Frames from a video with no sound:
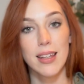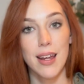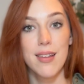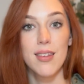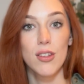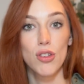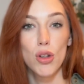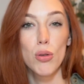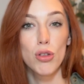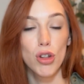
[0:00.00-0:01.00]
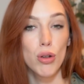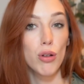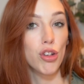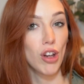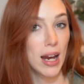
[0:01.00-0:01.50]
that is too
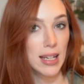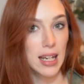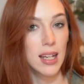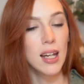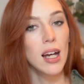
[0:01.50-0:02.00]
shiny.